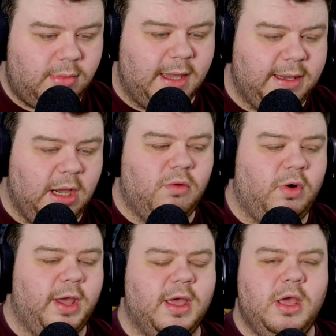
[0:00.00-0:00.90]
and go,
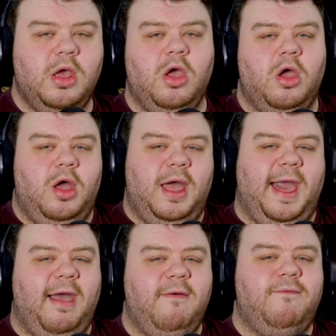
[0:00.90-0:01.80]
right,
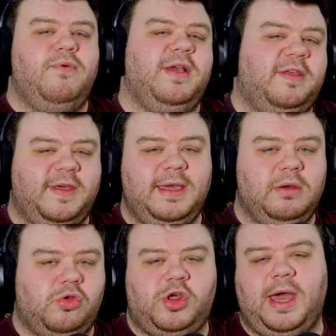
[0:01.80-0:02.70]
every
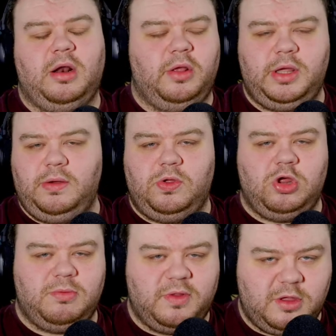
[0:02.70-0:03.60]
single channel on
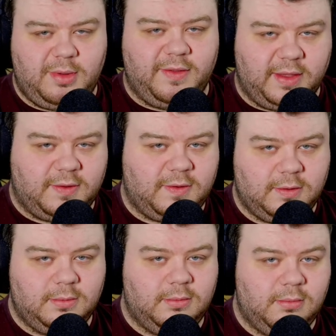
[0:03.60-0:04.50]
YouTube is doing
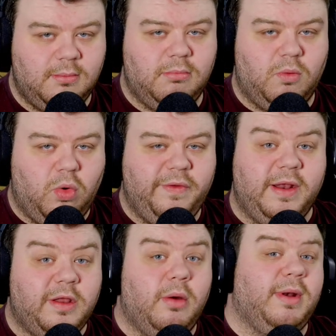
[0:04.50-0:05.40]
this, but what they
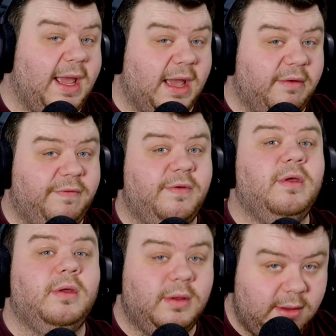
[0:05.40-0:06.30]
don't have
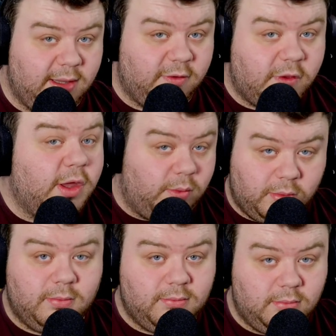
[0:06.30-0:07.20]
is you
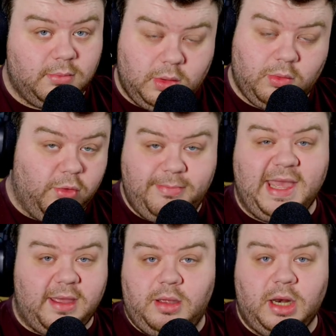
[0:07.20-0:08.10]
or
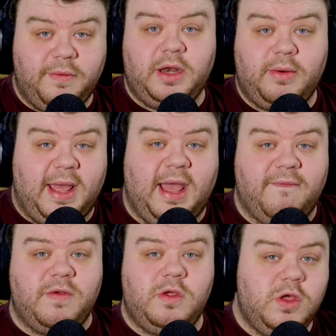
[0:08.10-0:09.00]
me. You know, they don't
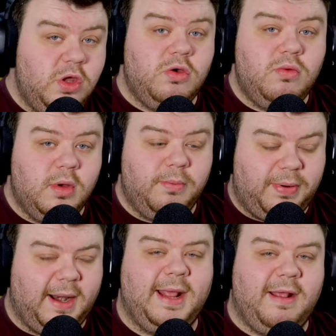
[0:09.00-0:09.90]
have you
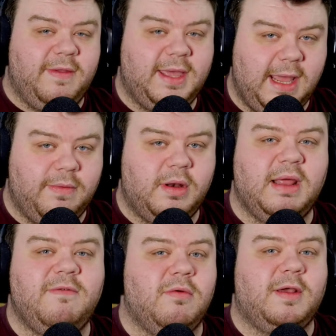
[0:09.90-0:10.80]
playing the game, they don't
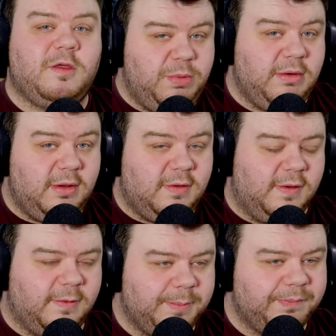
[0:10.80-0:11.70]
have your
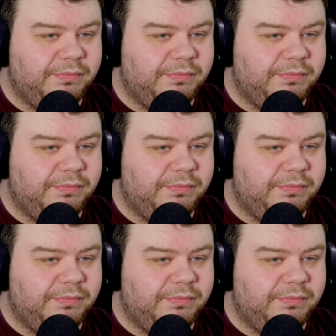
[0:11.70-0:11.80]
experiences.